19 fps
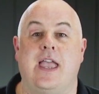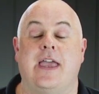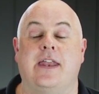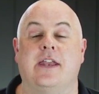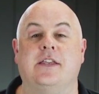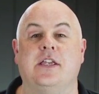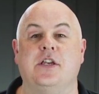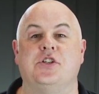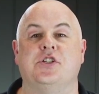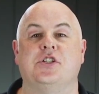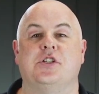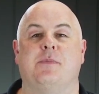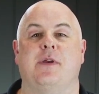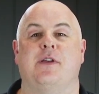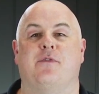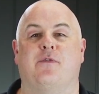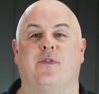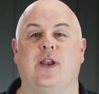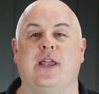In addition to
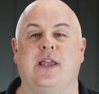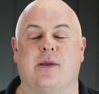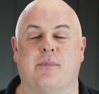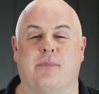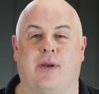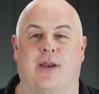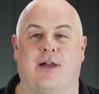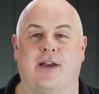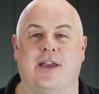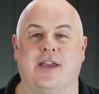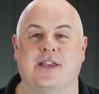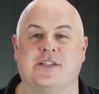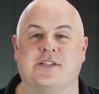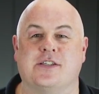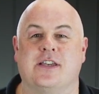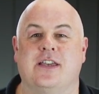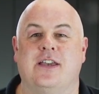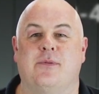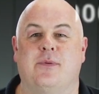being fully
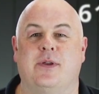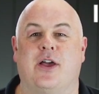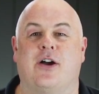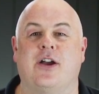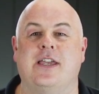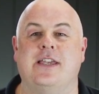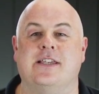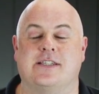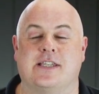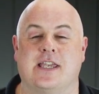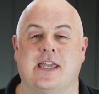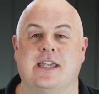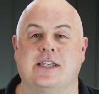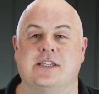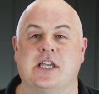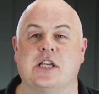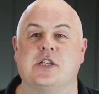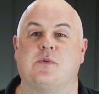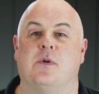compliant with IEC
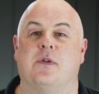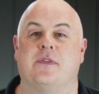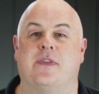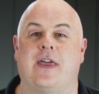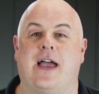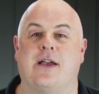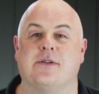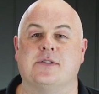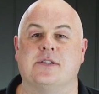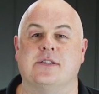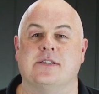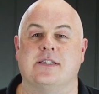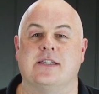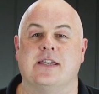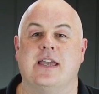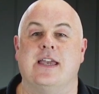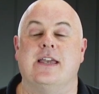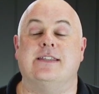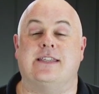
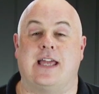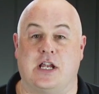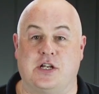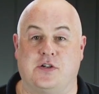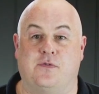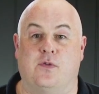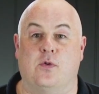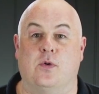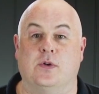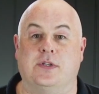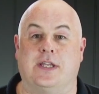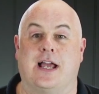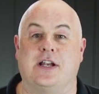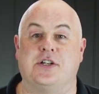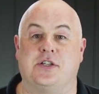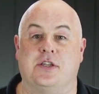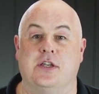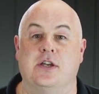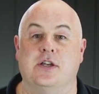
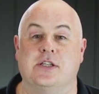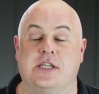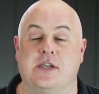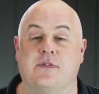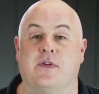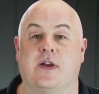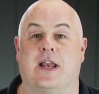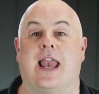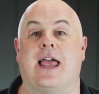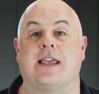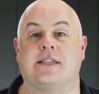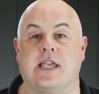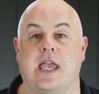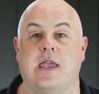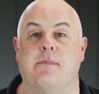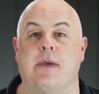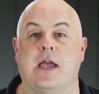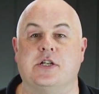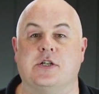61000-4-30 for Class
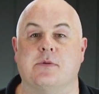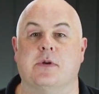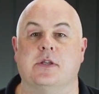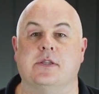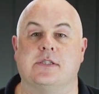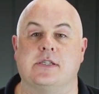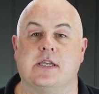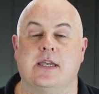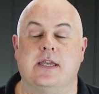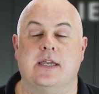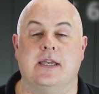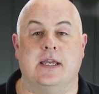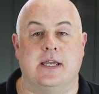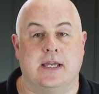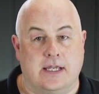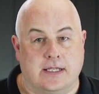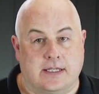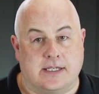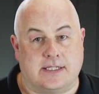A measurement,
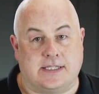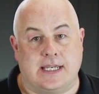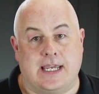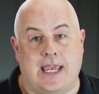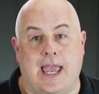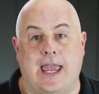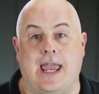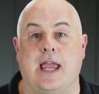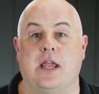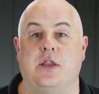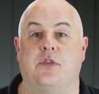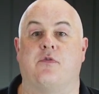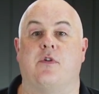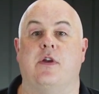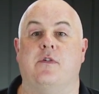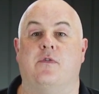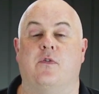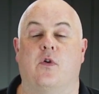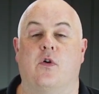the
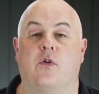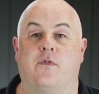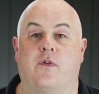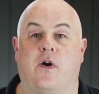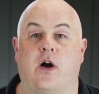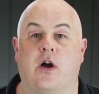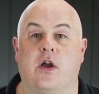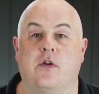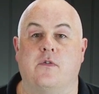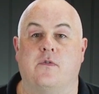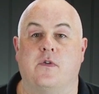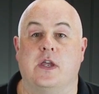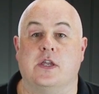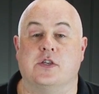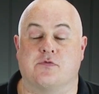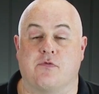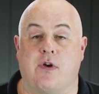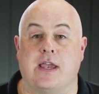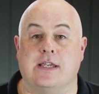CA8345
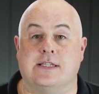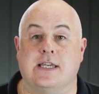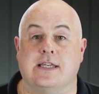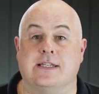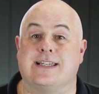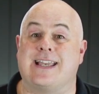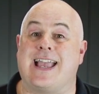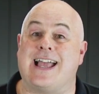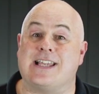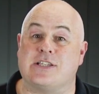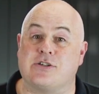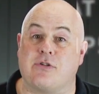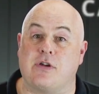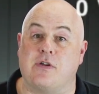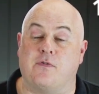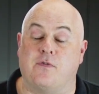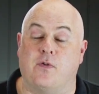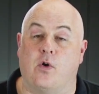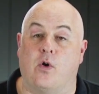is rated
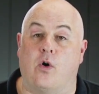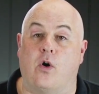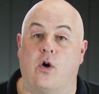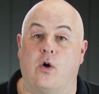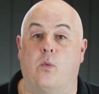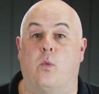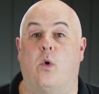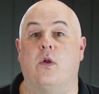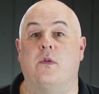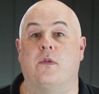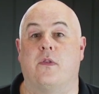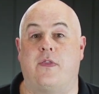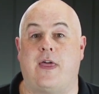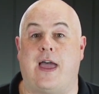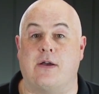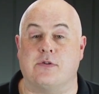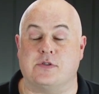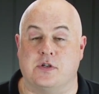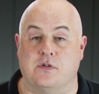Category 4
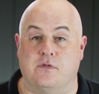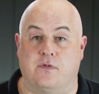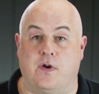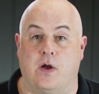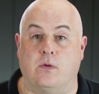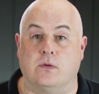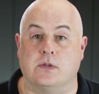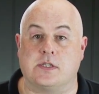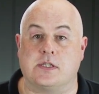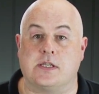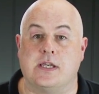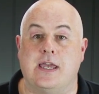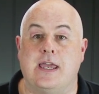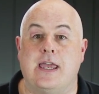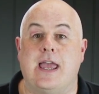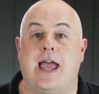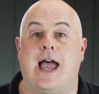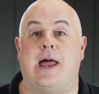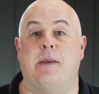1000 volts
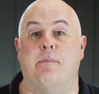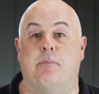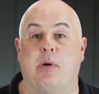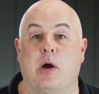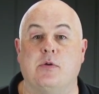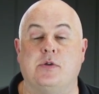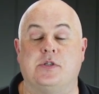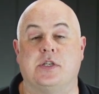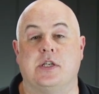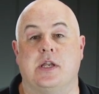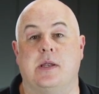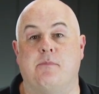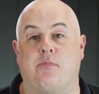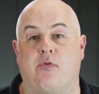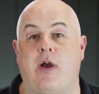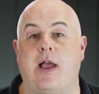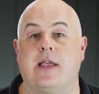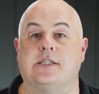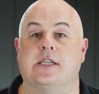and boasts an
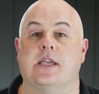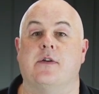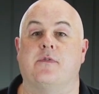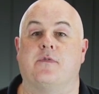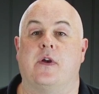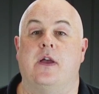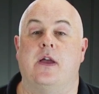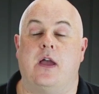impressive